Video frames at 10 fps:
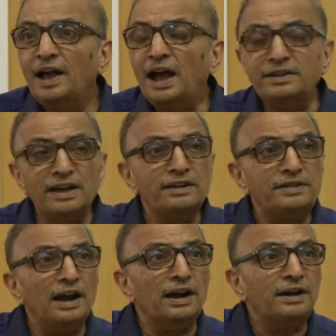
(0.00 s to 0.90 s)
As a
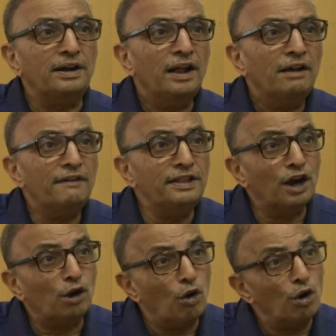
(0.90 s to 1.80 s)
result, when
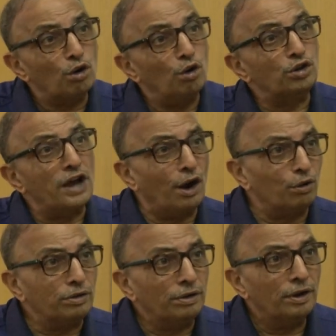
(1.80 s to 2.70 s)
the code goes
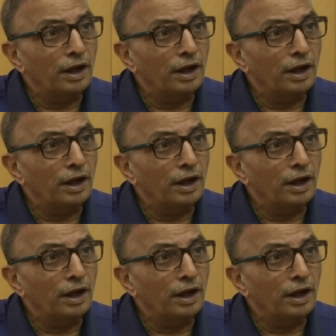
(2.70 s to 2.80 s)
out